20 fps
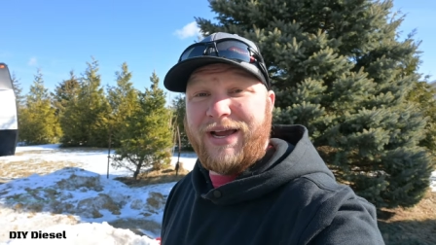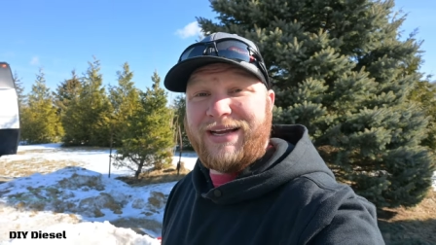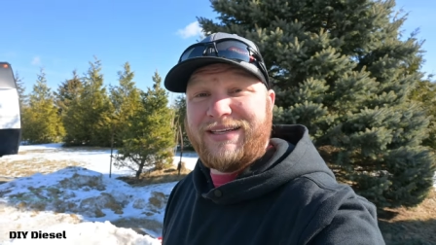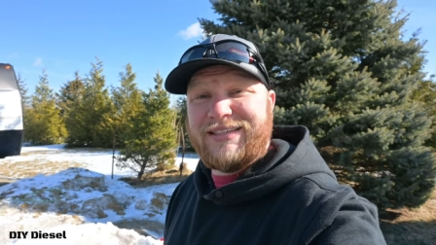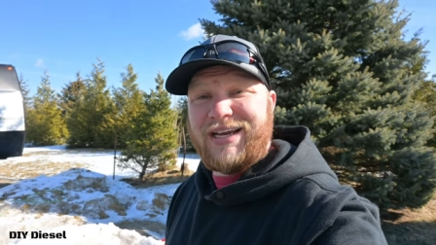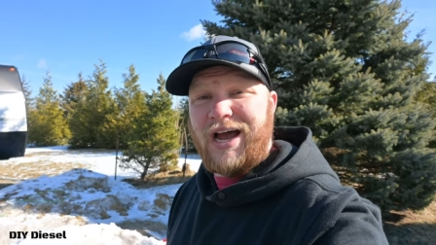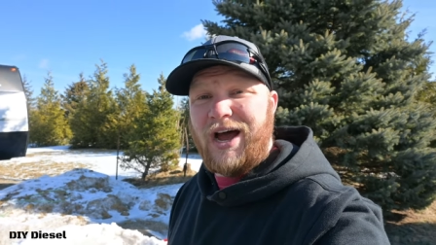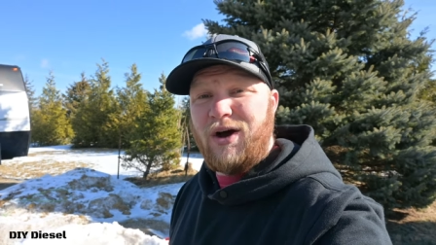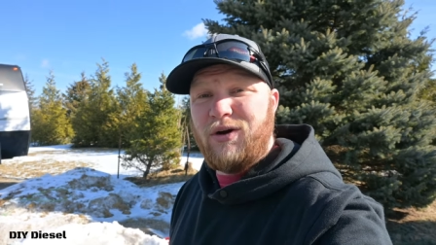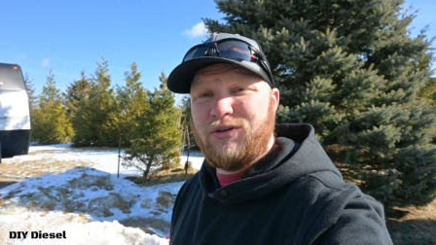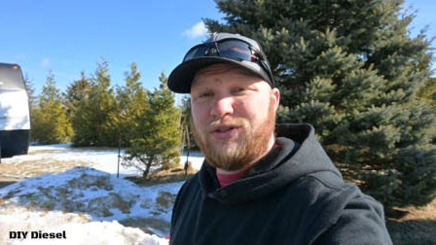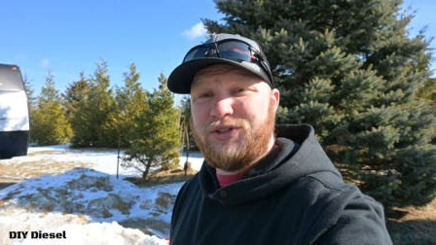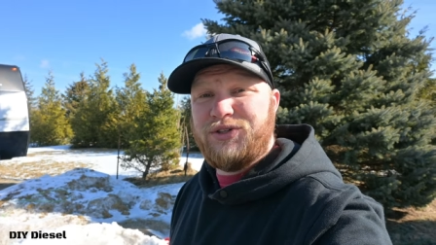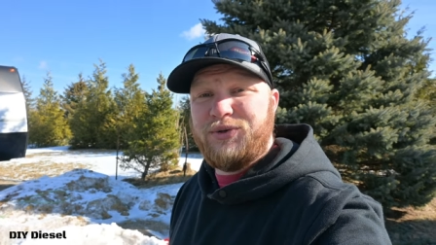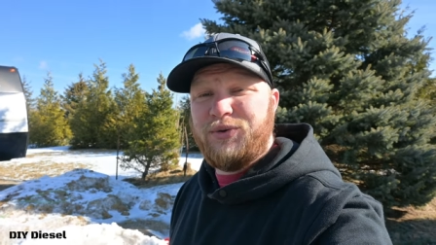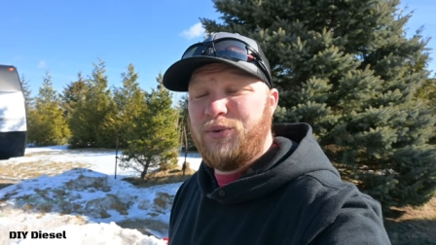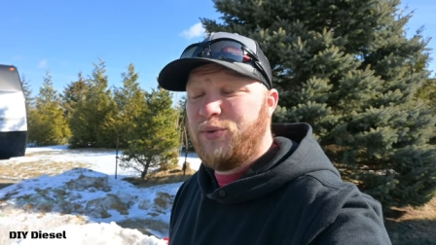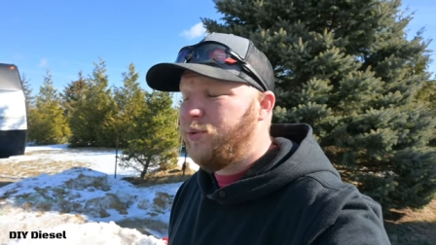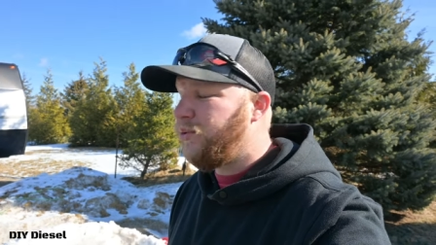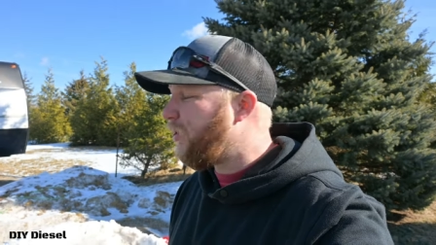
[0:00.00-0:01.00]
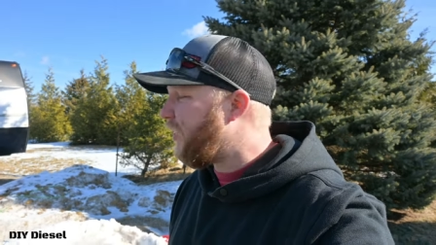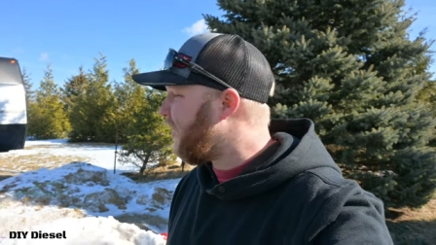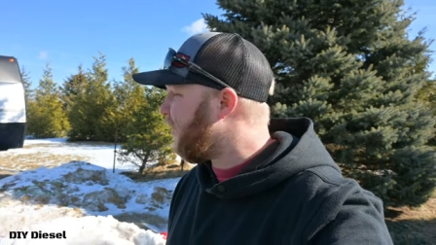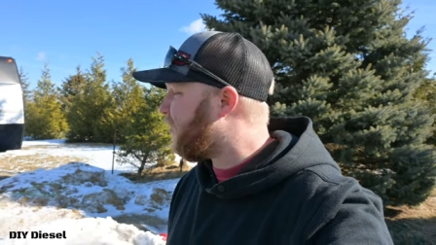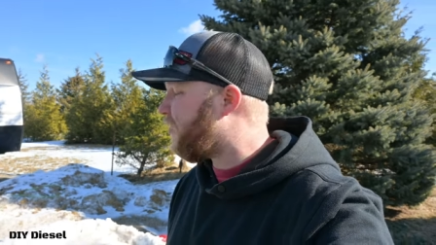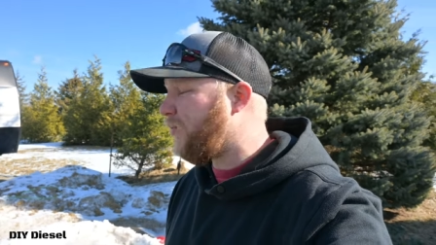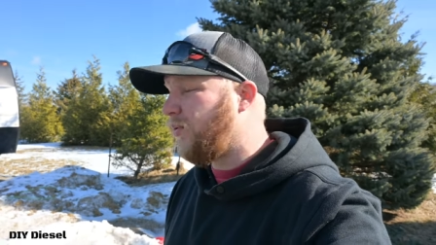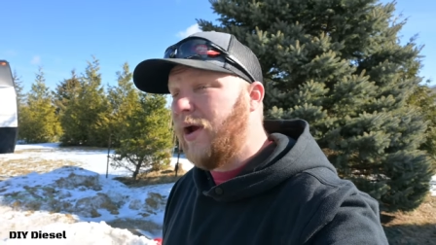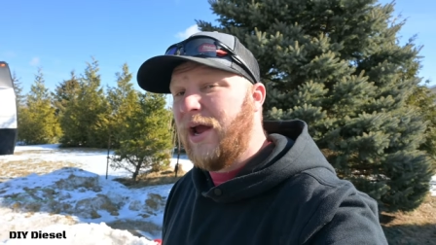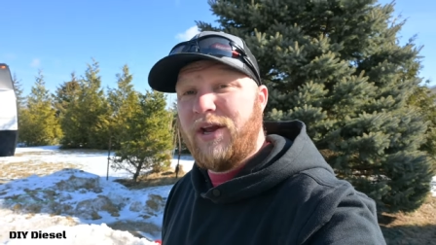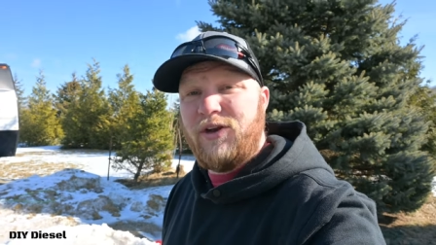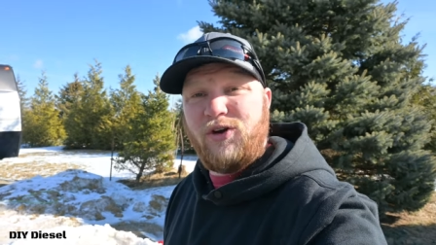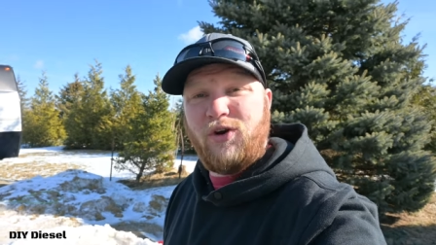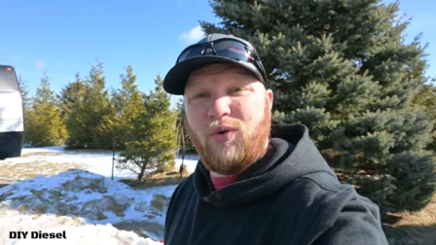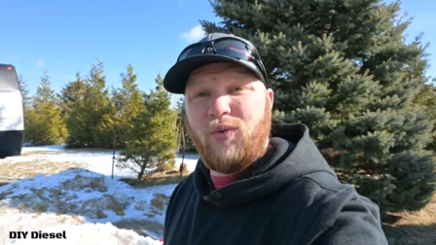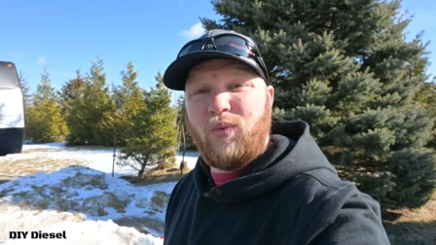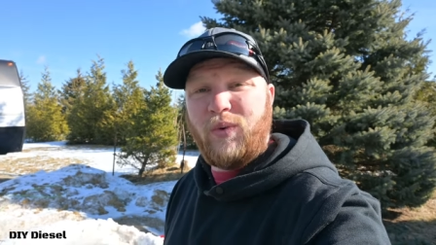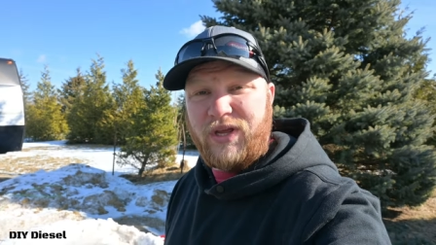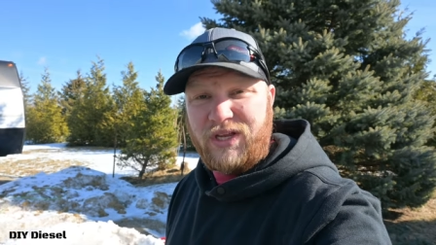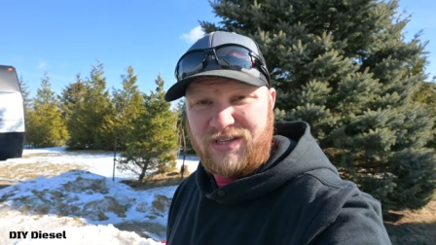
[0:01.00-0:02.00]
guys how to rethread
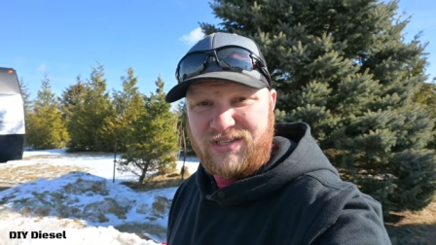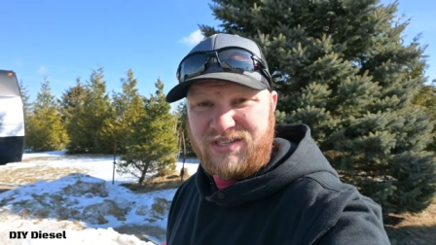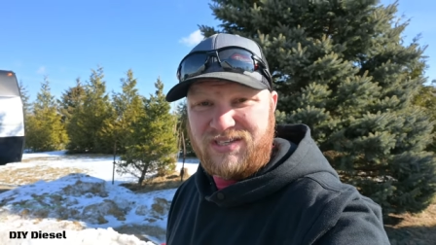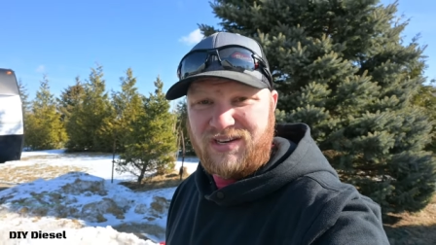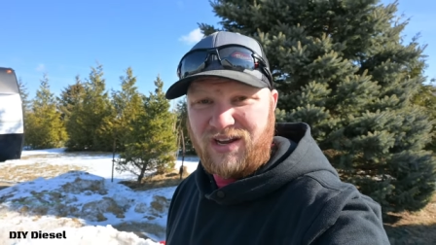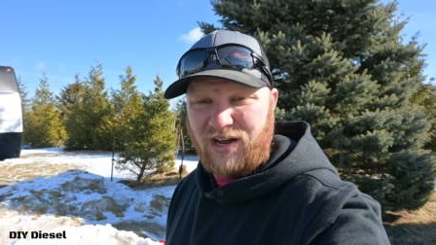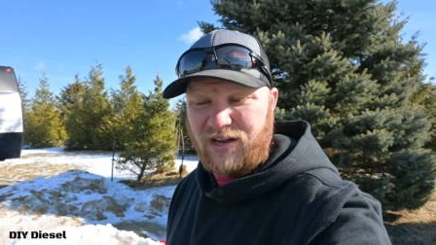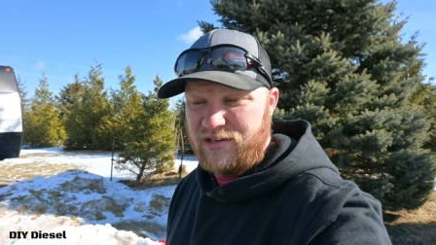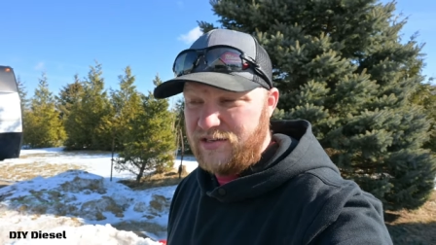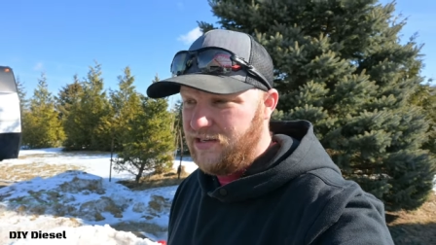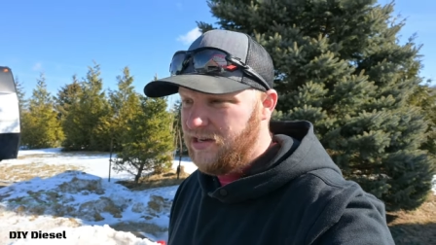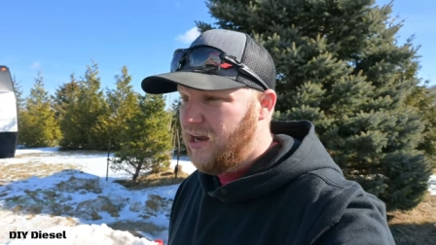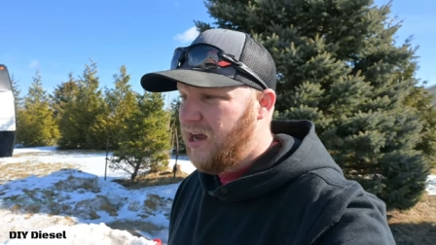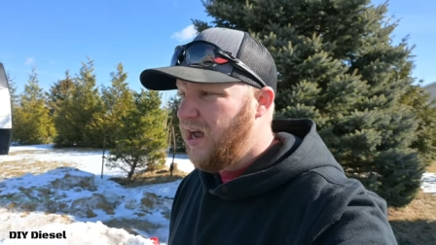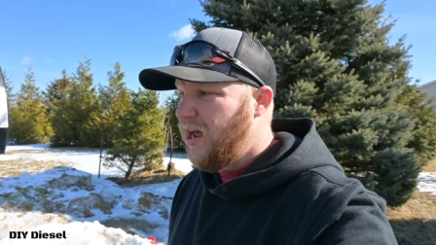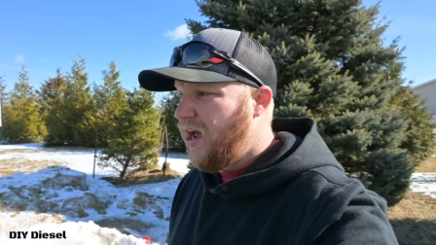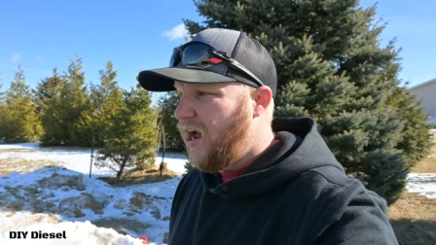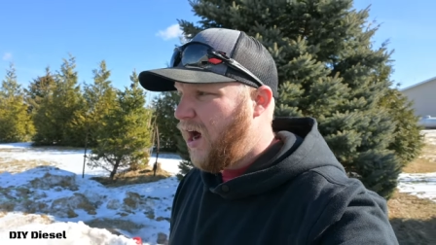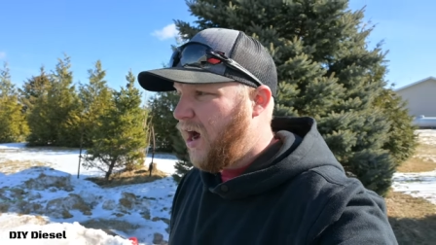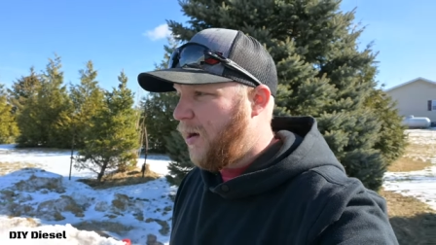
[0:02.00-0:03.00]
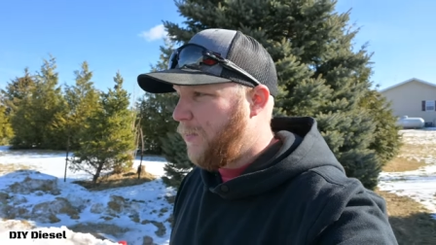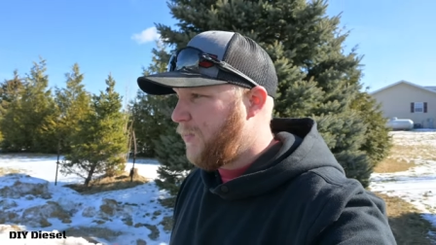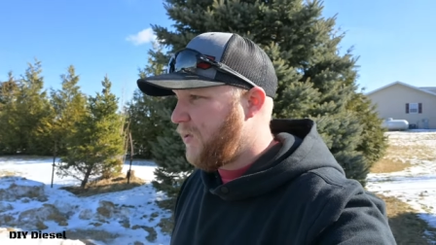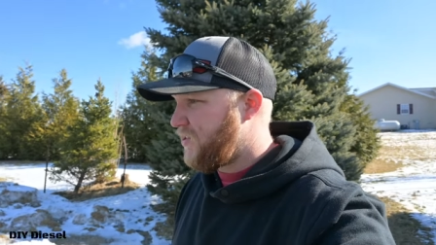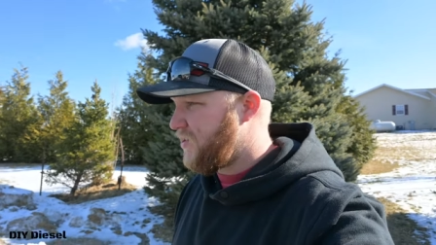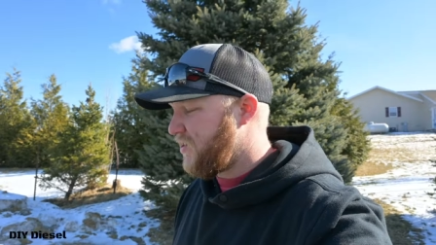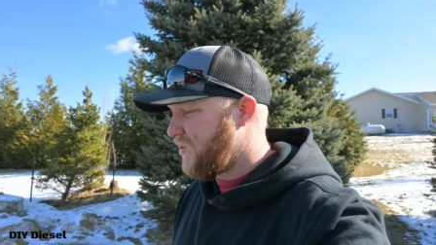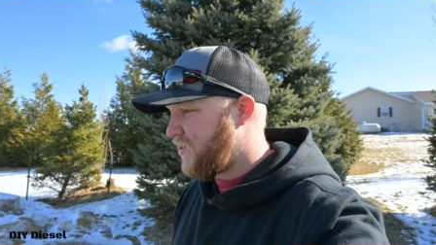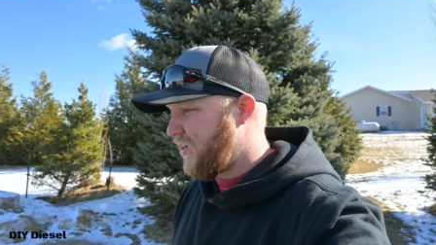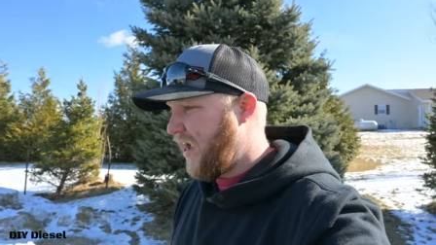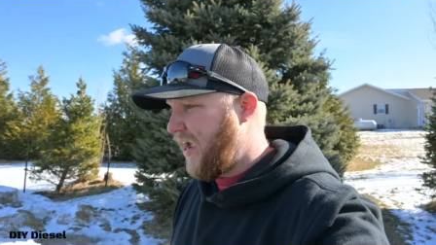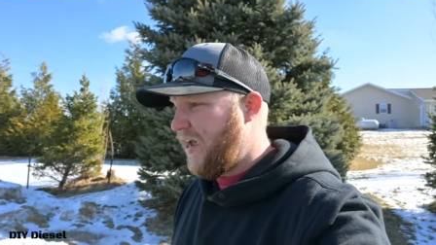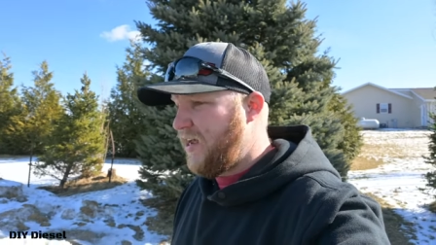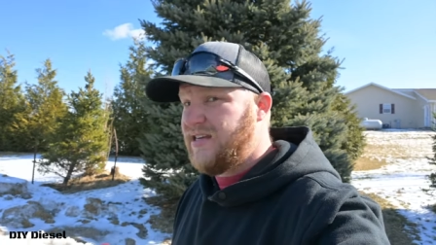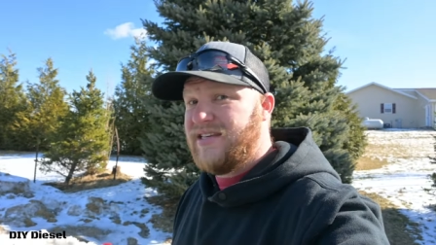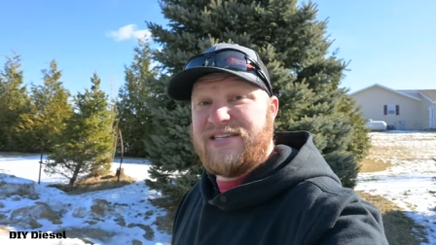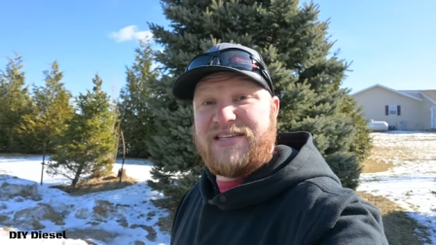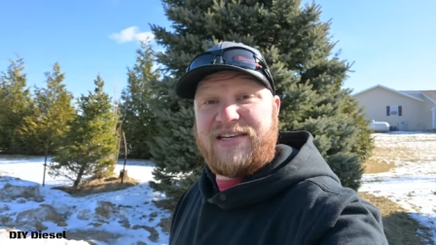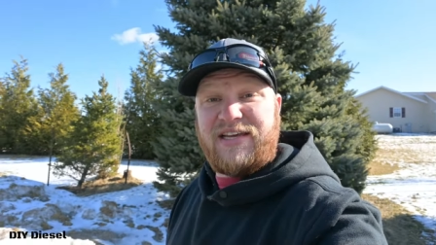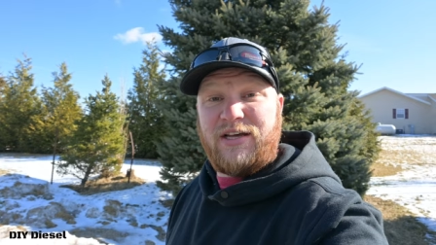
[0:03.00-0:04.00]
your wheel studs. Um, this is a
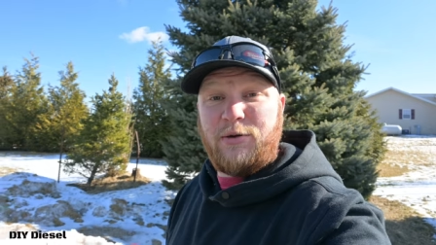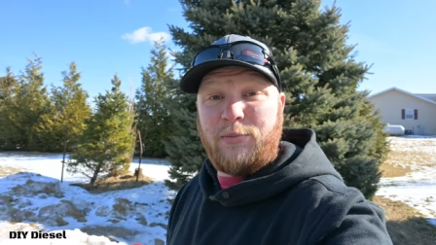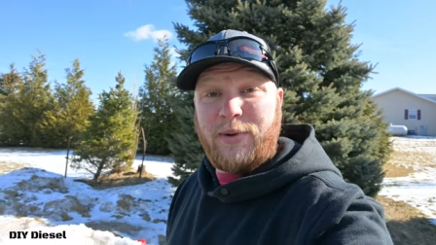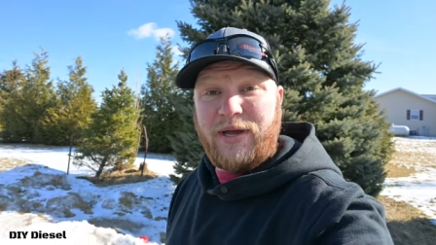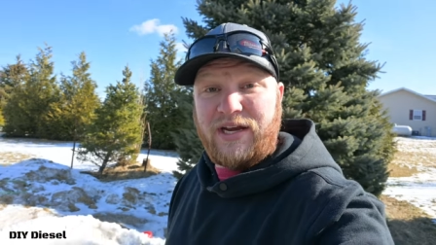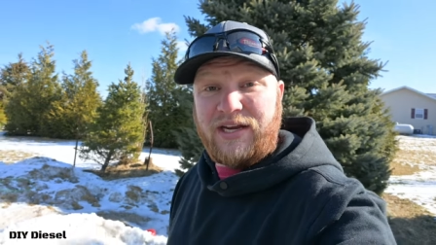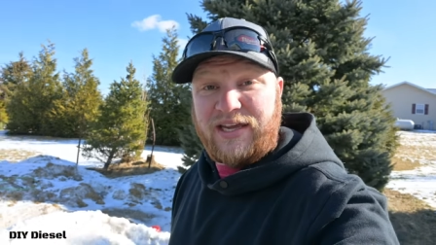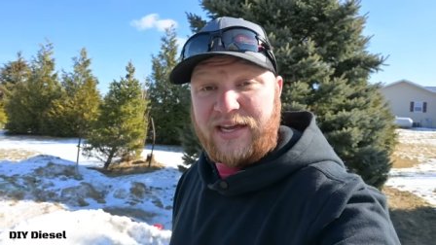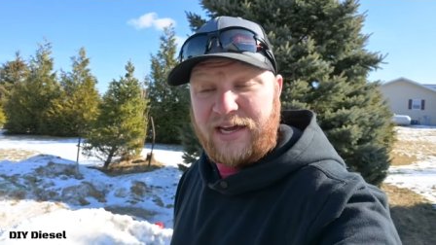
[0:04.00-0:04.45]
Steelman